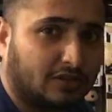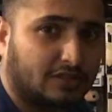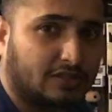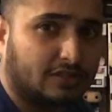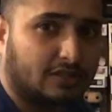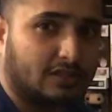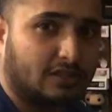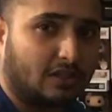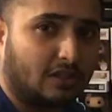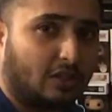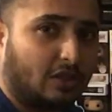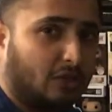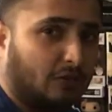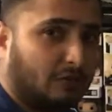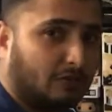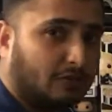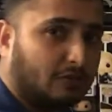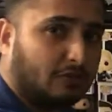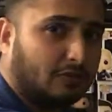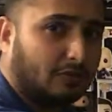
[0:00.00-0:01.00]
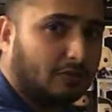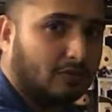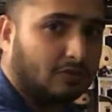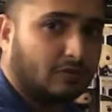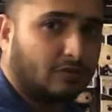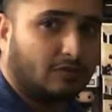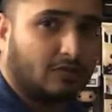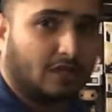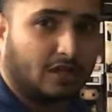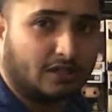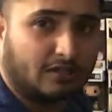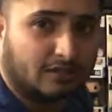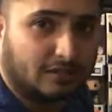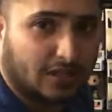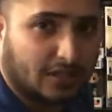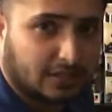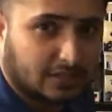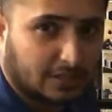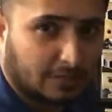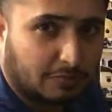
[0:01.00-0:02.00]
So, right,
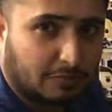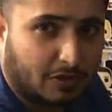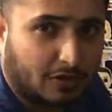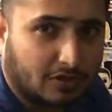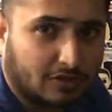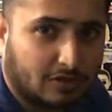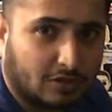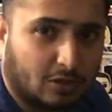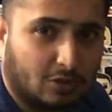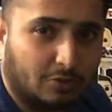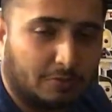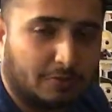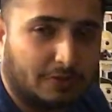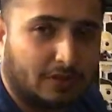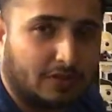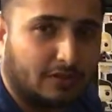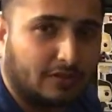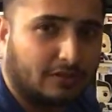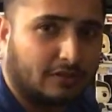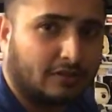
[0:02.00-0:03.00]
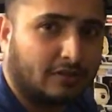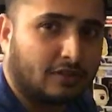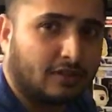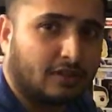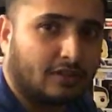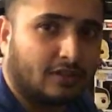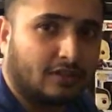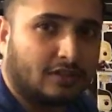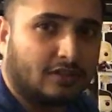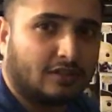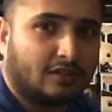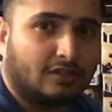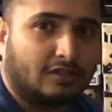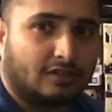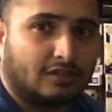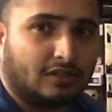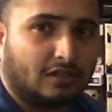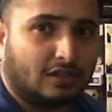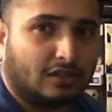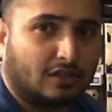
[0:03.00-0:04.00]
that's the box open.
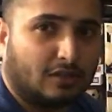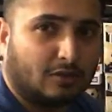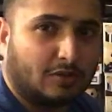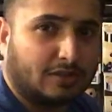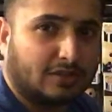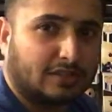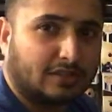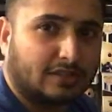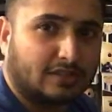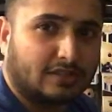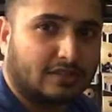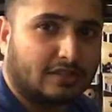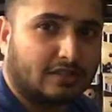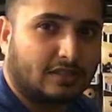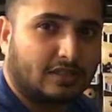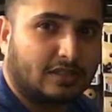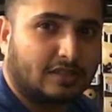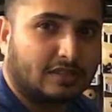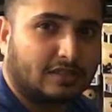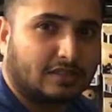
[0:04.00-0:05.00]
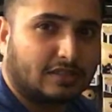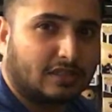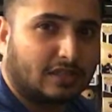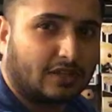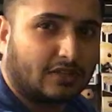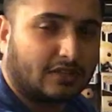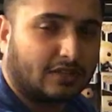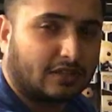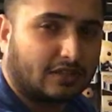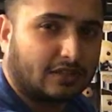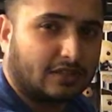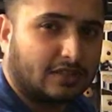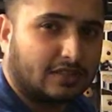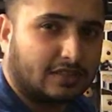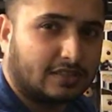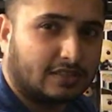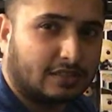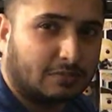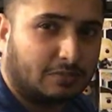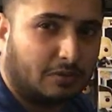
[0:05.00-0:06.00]
What's this? I think this
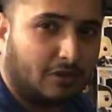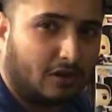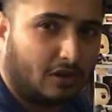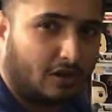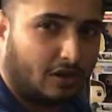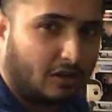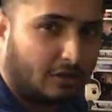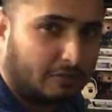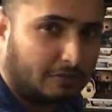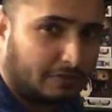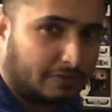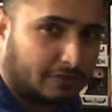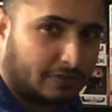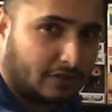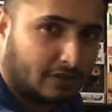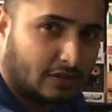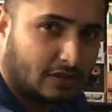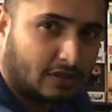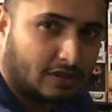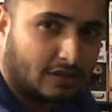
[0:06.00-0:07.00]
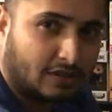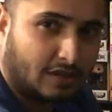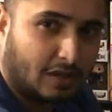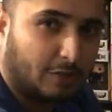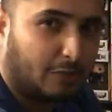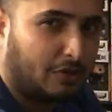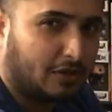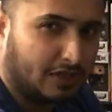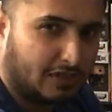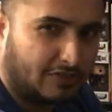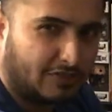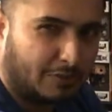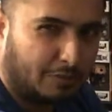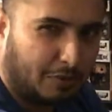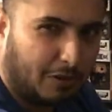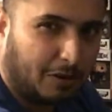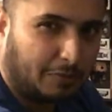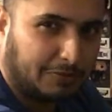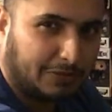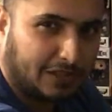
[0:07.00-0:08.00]
is a pop. I'm going to leave the
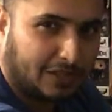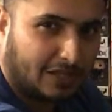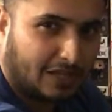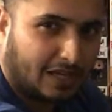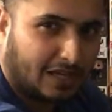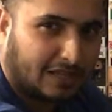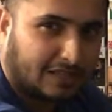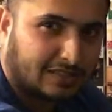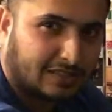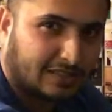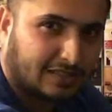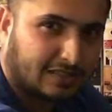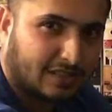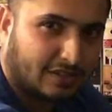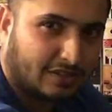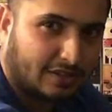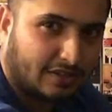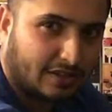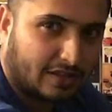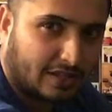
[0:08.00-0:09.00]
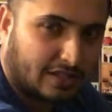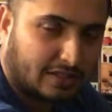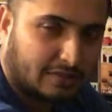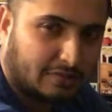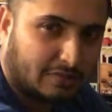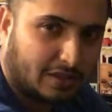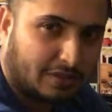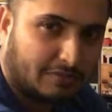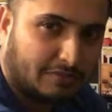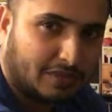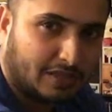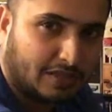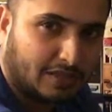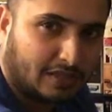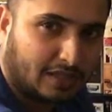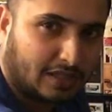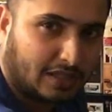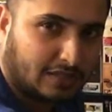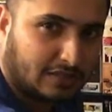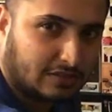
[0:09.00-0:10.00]
pop to last because I think that's my main
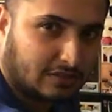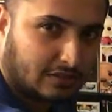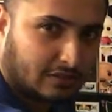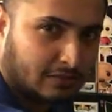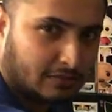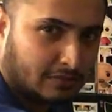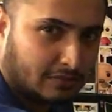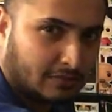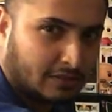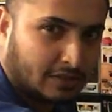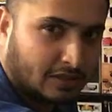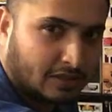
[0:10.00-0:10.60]
item.